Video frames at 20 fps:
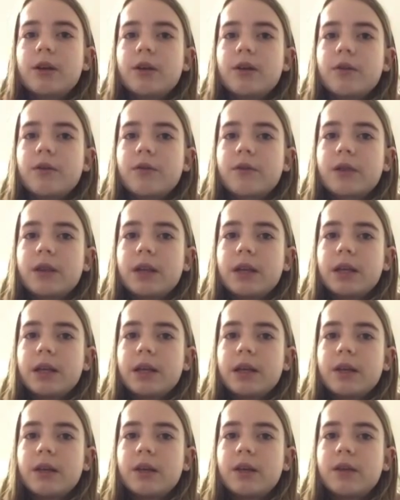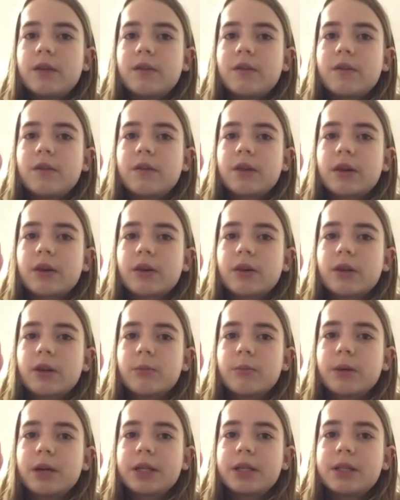with clay to stick on the
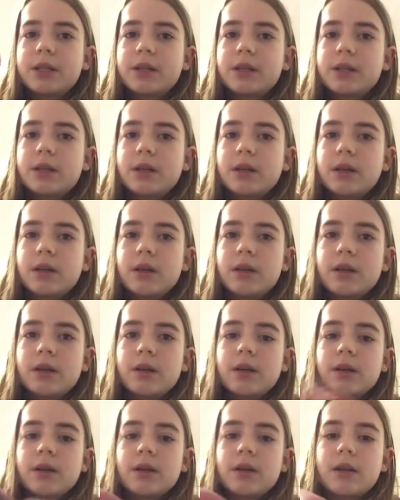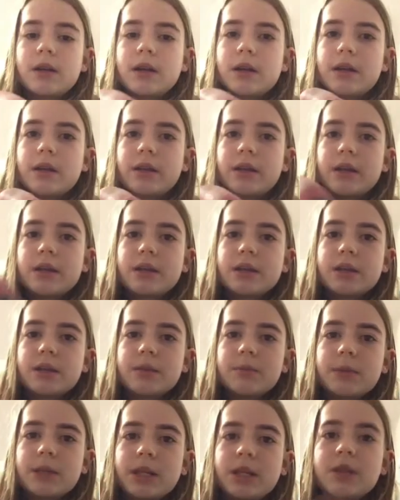butt. And that is
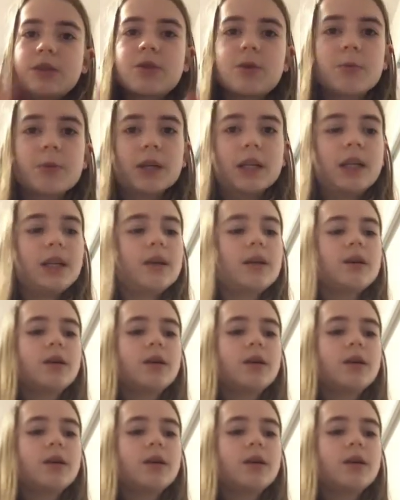my Easter bunny.